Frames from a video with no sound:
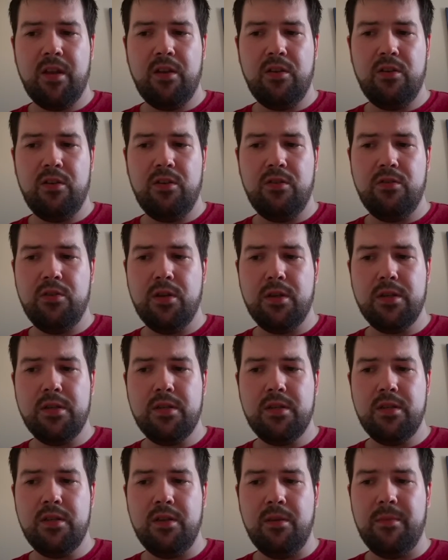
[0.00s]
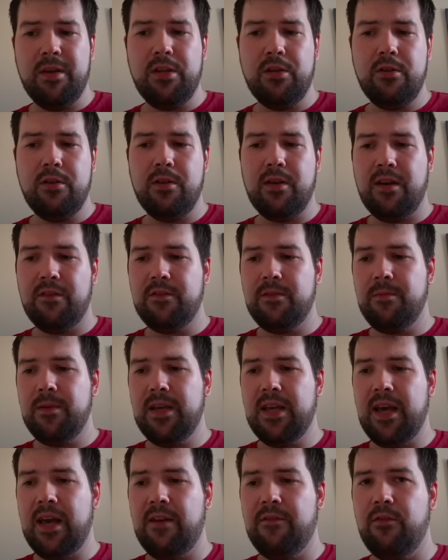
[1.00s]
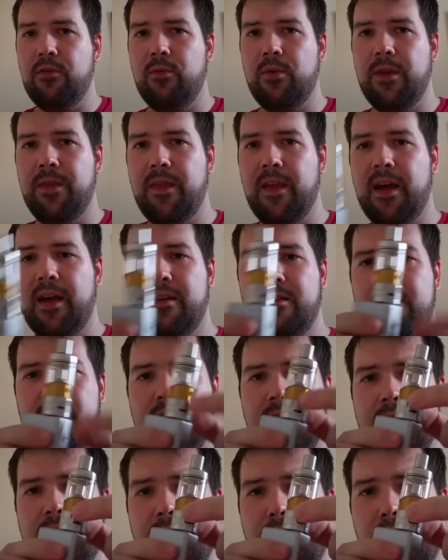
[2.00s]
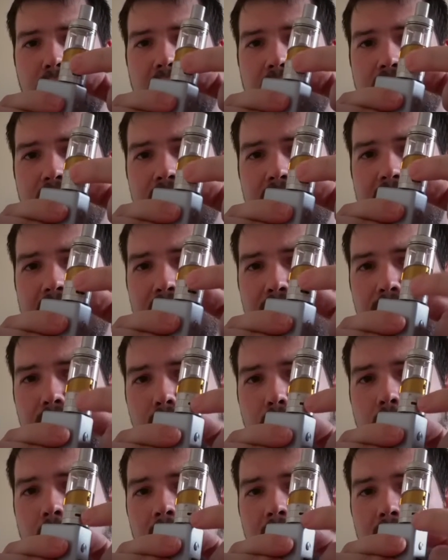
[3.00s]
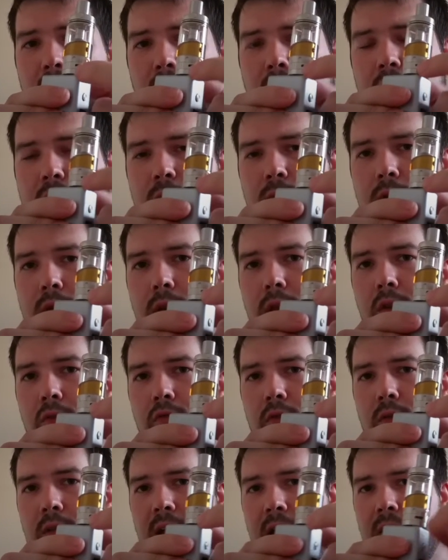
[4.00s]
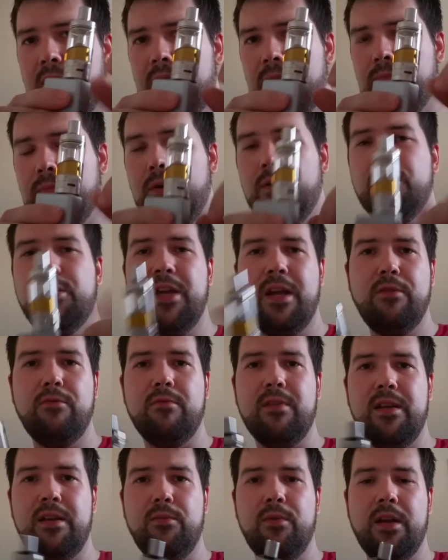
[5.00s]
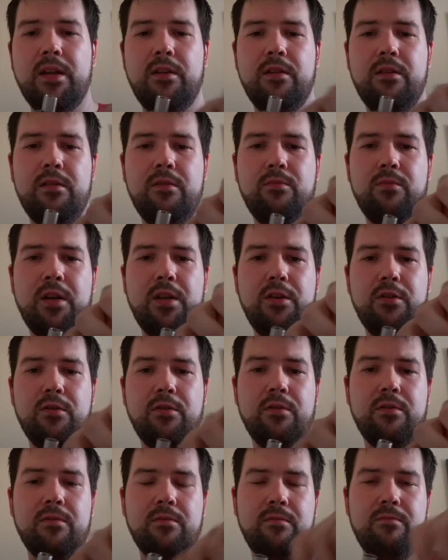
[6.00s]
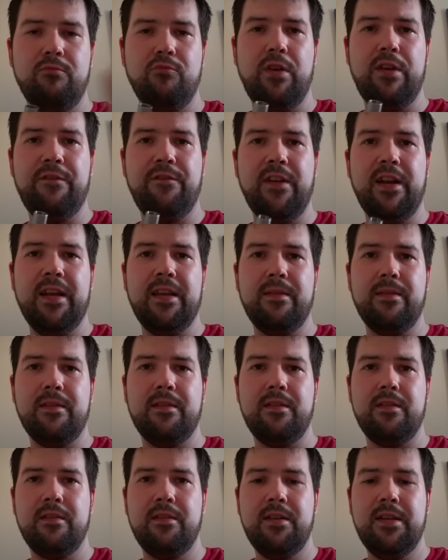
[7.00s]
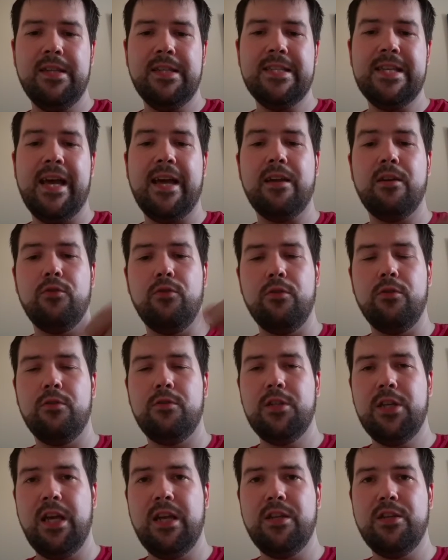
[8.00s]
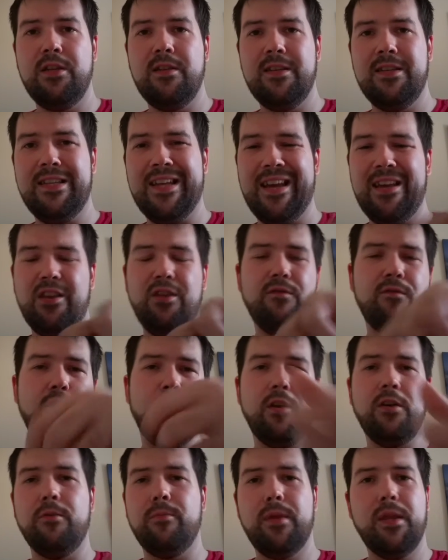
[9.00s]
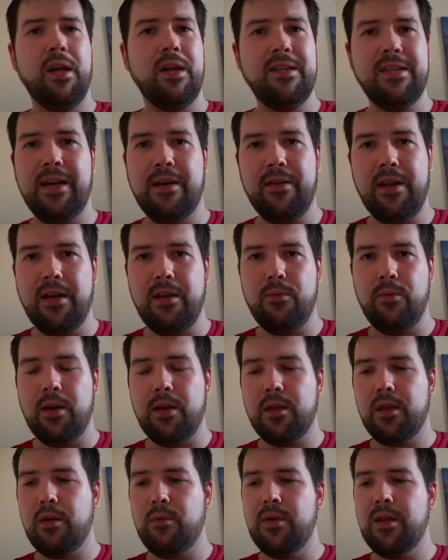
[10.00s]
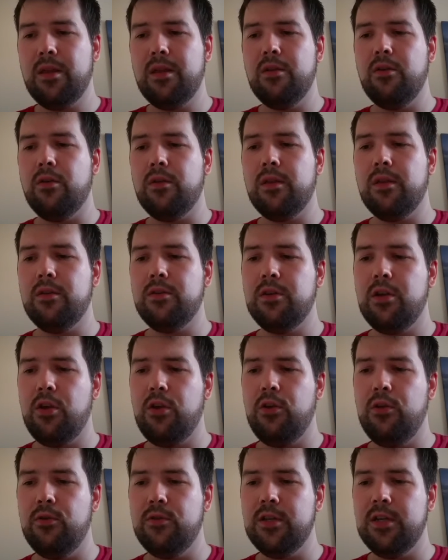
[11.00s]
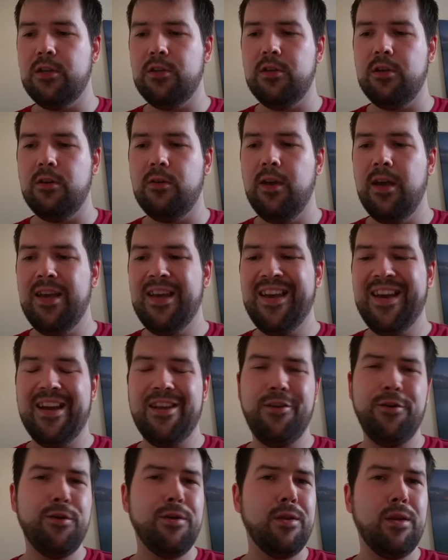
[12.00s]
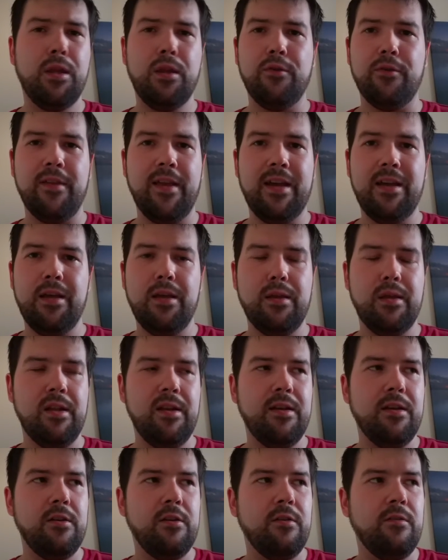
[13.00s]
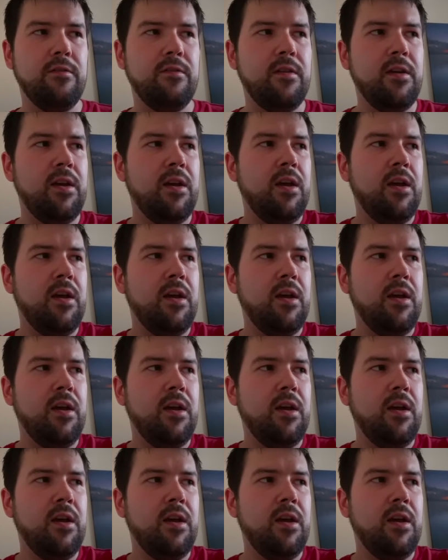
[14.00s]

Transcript: you do have to be careful with that section there. It's quite easy to unscrew that, but generally when you're refilling the tank or you're changing the deck, you've got it upside down anyway, so it's not such a huge issue, and you can sort that easily enough.